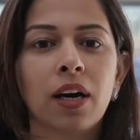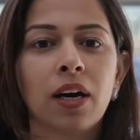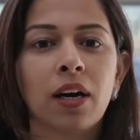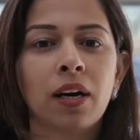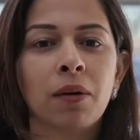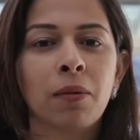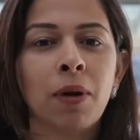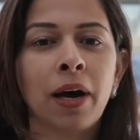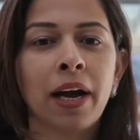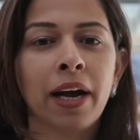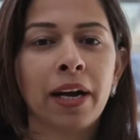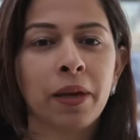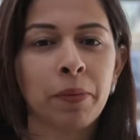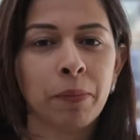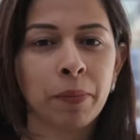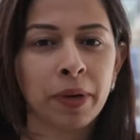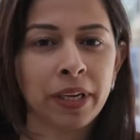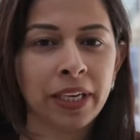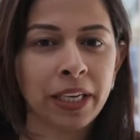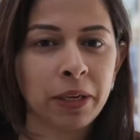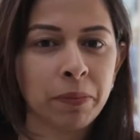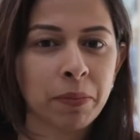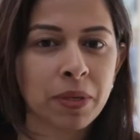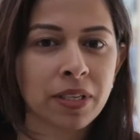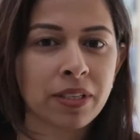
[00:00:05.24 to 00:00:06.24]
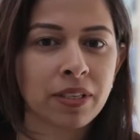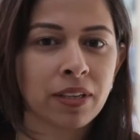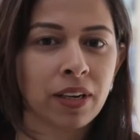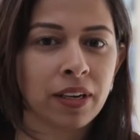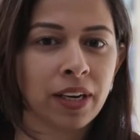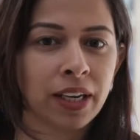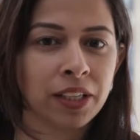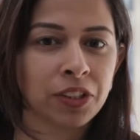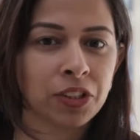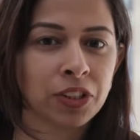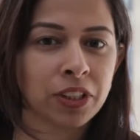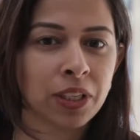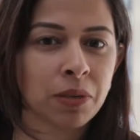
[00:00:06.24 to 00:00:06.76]
Uh, hi, my name is
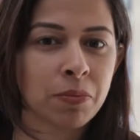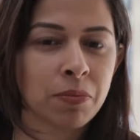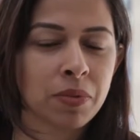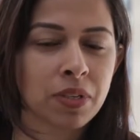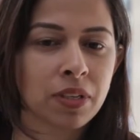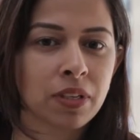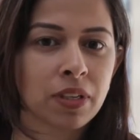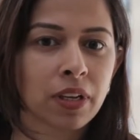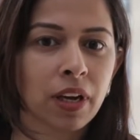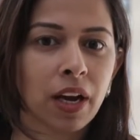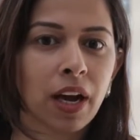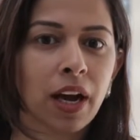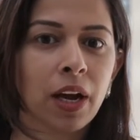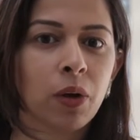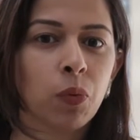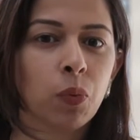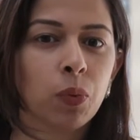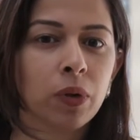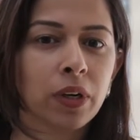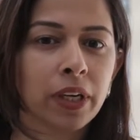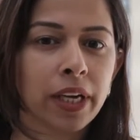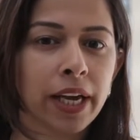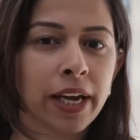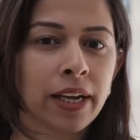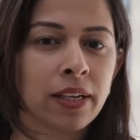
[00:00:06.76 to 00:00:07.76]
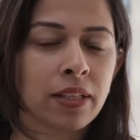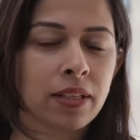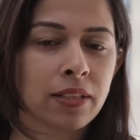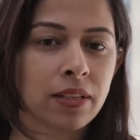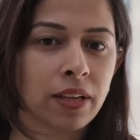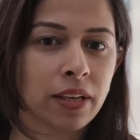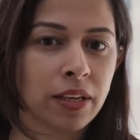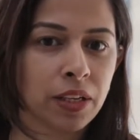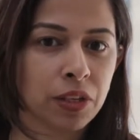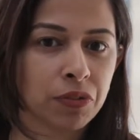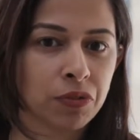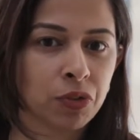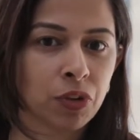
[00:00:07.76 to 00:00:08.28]
Sana Shams. I work at
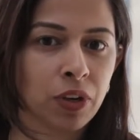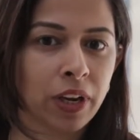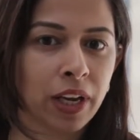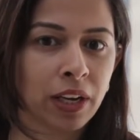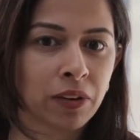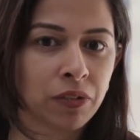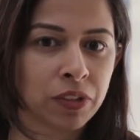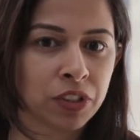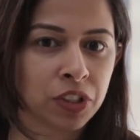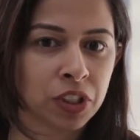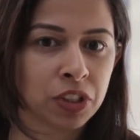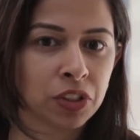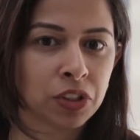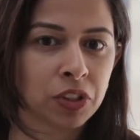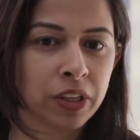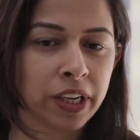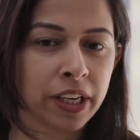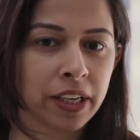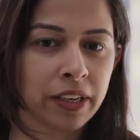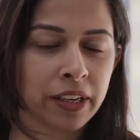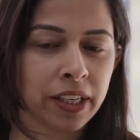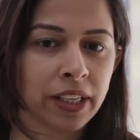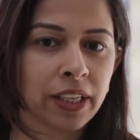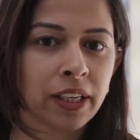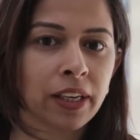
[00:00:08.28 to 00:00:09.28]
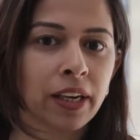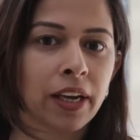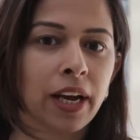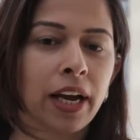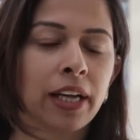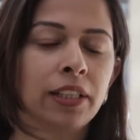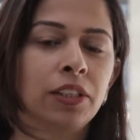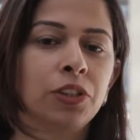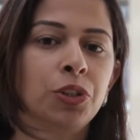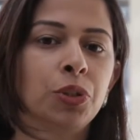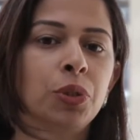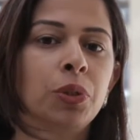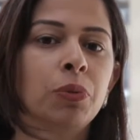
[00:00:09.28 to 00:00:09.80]
Center for Language Engineering
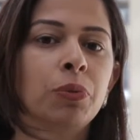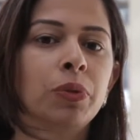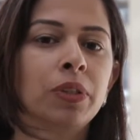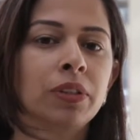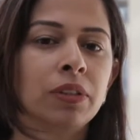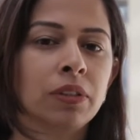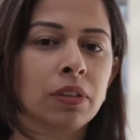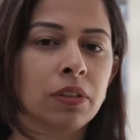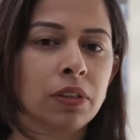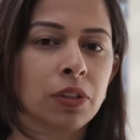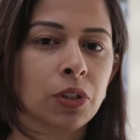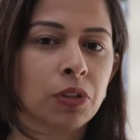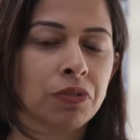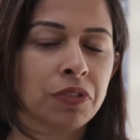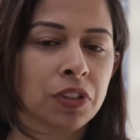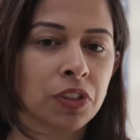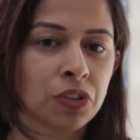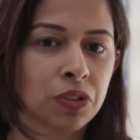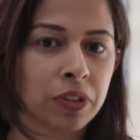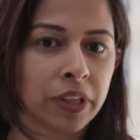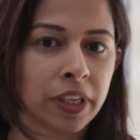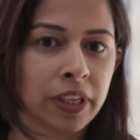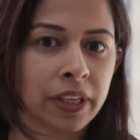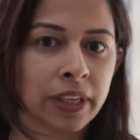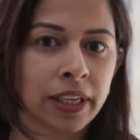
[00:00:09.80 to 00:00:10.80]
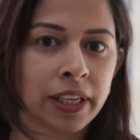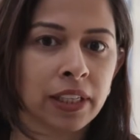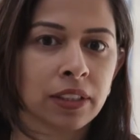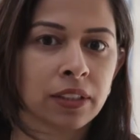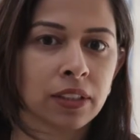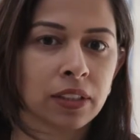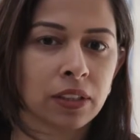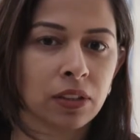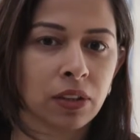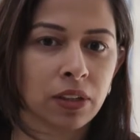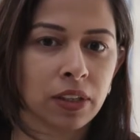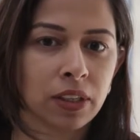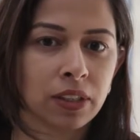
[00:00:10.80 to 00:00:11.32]
at the University of Engineering and
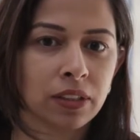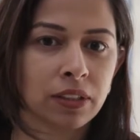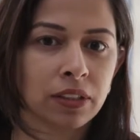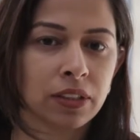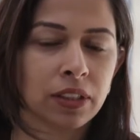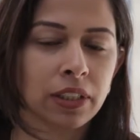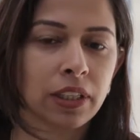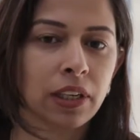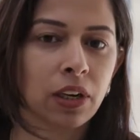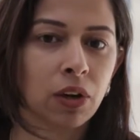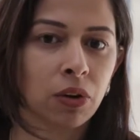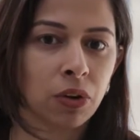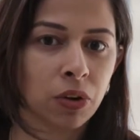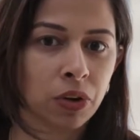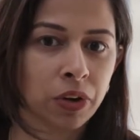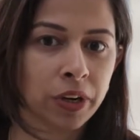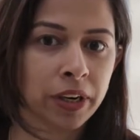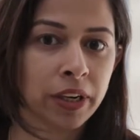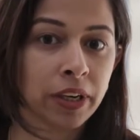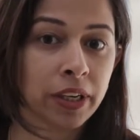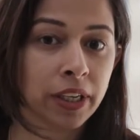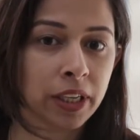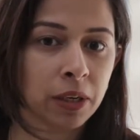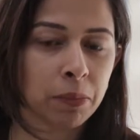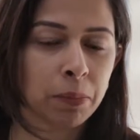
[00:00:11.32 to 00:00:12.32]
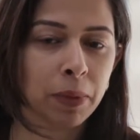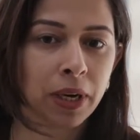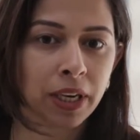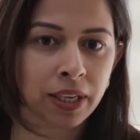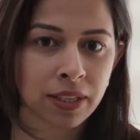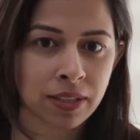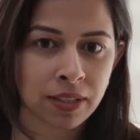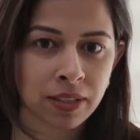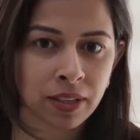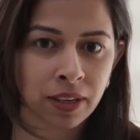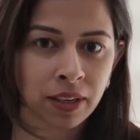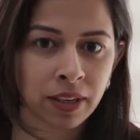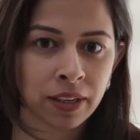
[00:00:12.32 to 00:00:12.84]
Technology, Lahore in
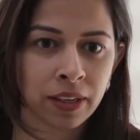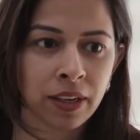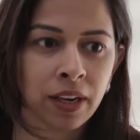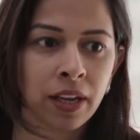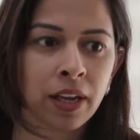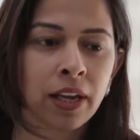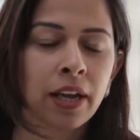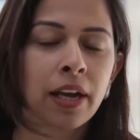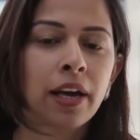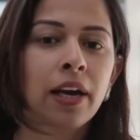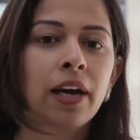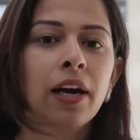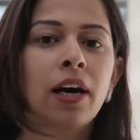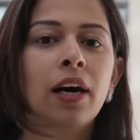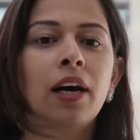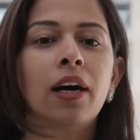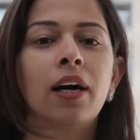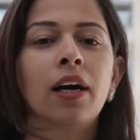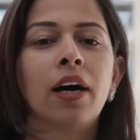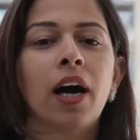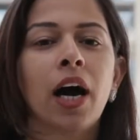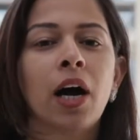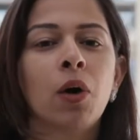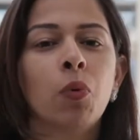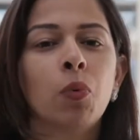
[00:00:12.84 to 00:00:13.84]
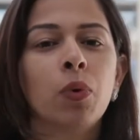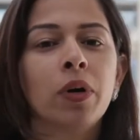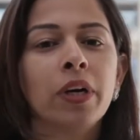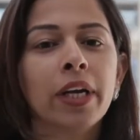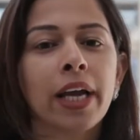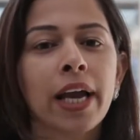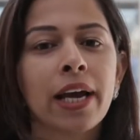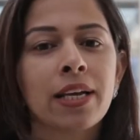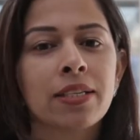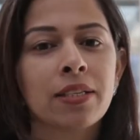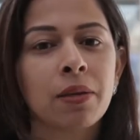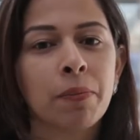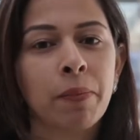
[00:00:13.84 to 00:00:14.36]
Pakistan. Uh, I
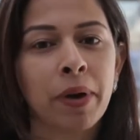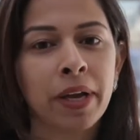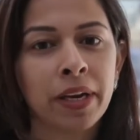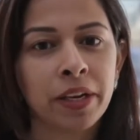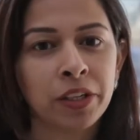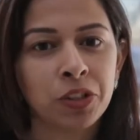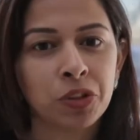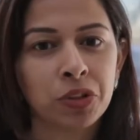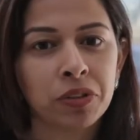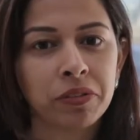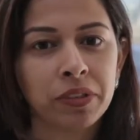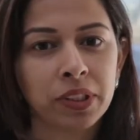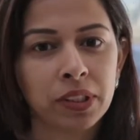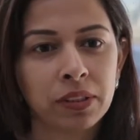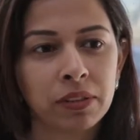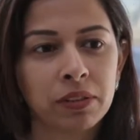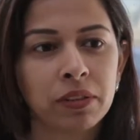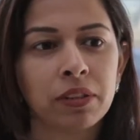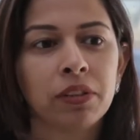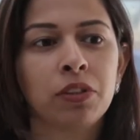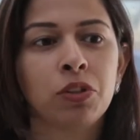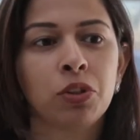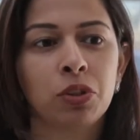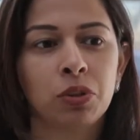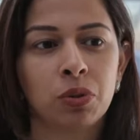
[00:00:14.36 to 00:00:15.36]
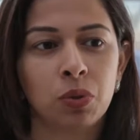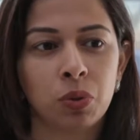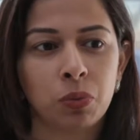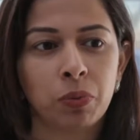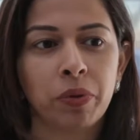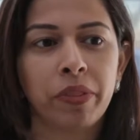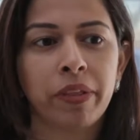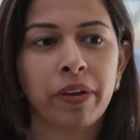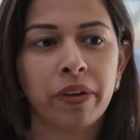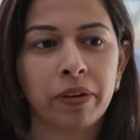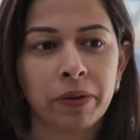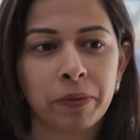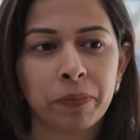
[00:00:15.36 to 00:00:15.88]
work as a manager research
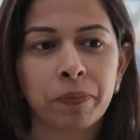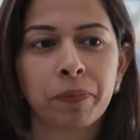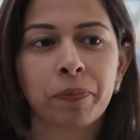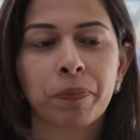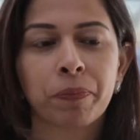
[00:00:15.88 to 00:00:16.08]
over there.